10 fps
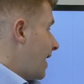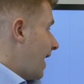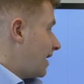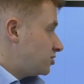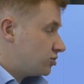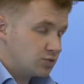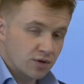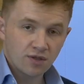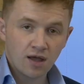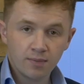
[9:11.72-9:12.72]
at
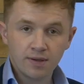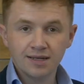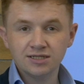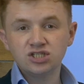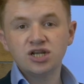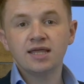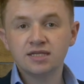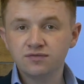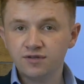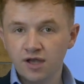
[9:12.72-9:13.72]
Joshua Tharby and share
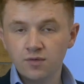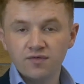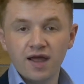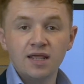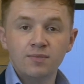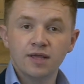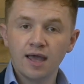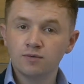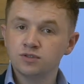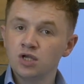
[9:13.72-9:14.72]
this video with anybody
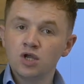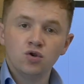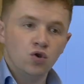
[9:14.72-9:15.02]
else,